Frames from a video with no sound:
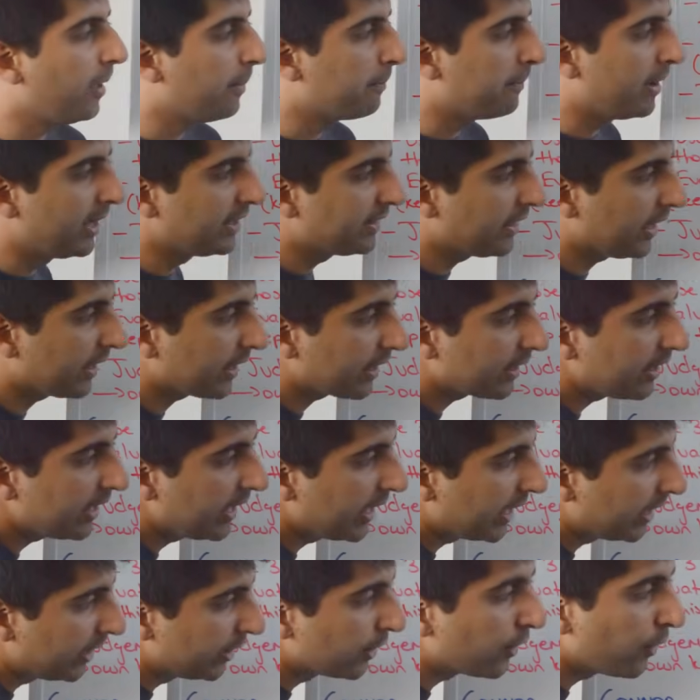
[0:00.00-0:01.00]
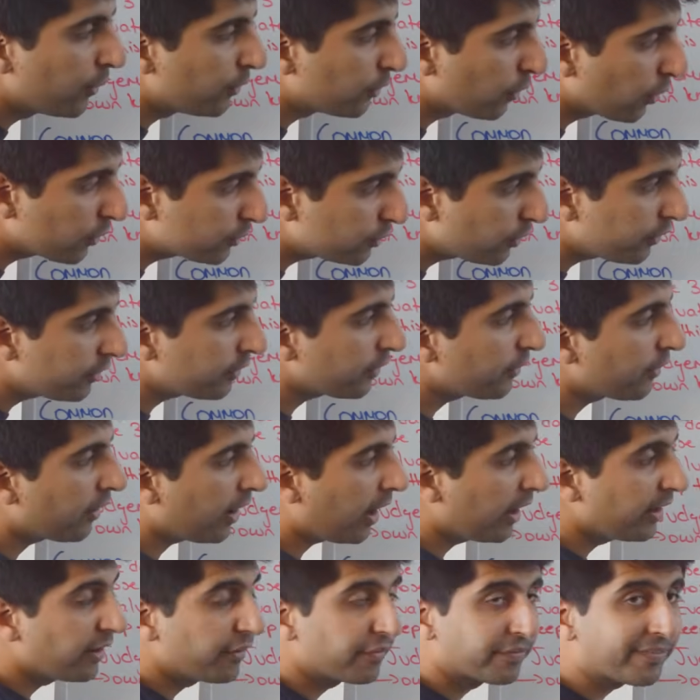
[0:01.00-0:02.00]
Make that clear. You know, not just that there
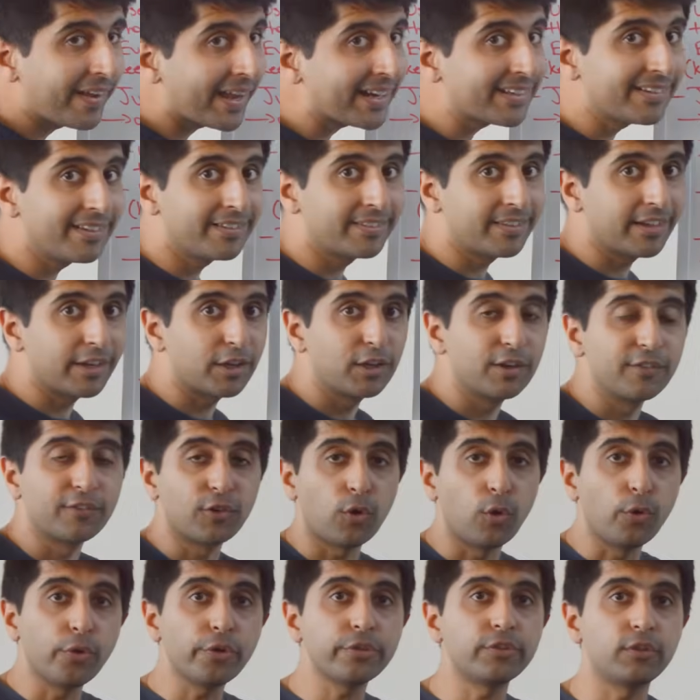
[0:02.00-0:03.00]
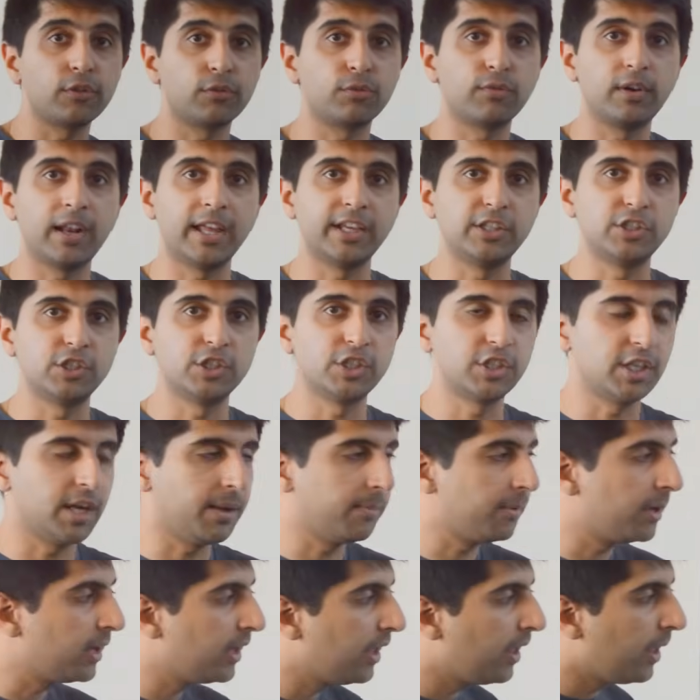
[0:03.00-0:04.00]
are other factors that could have caused this relationship,
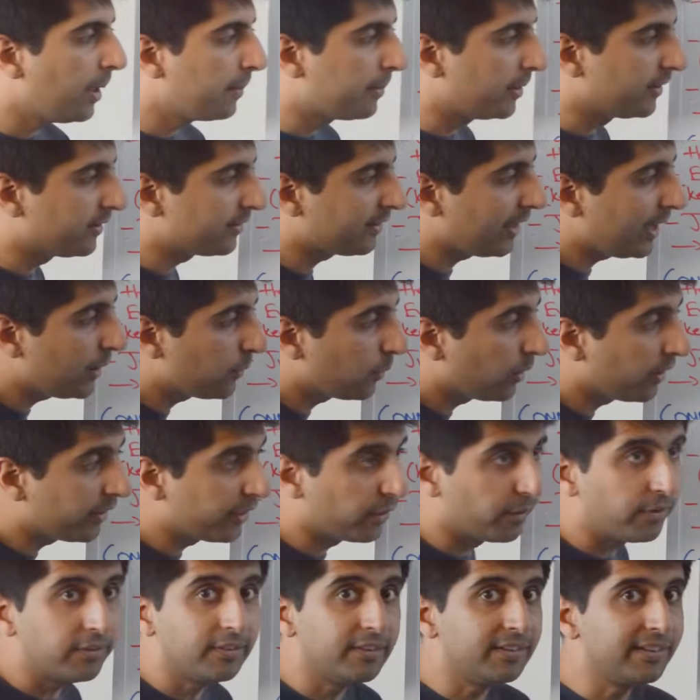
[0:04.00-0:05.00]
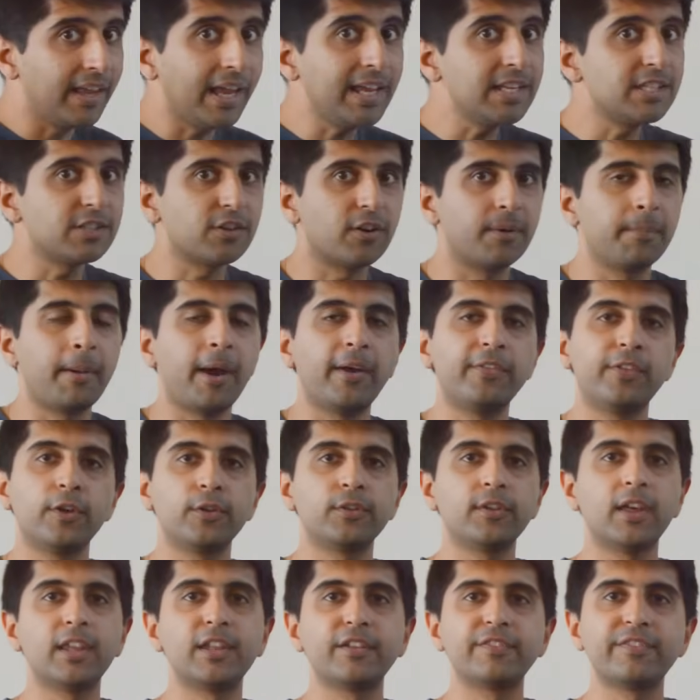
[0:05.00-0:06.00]
but say, well, there isn't data about
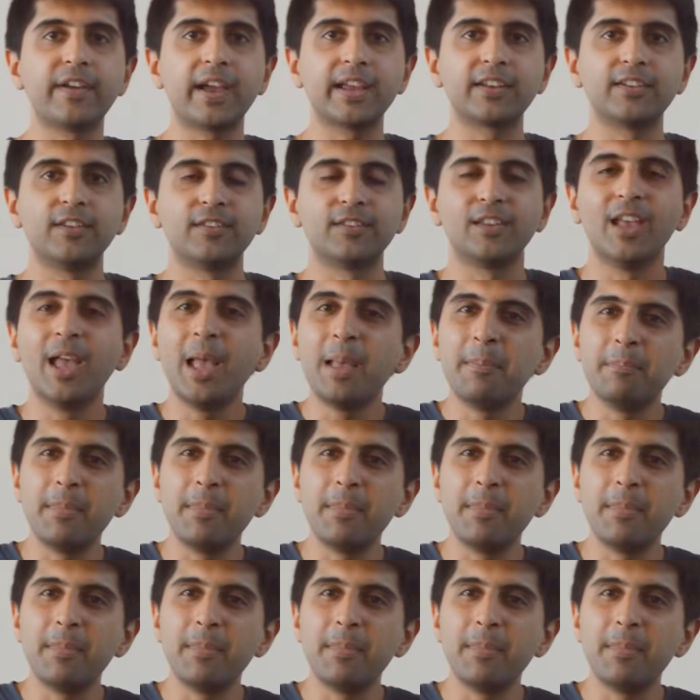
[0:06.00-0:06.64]
those other factors.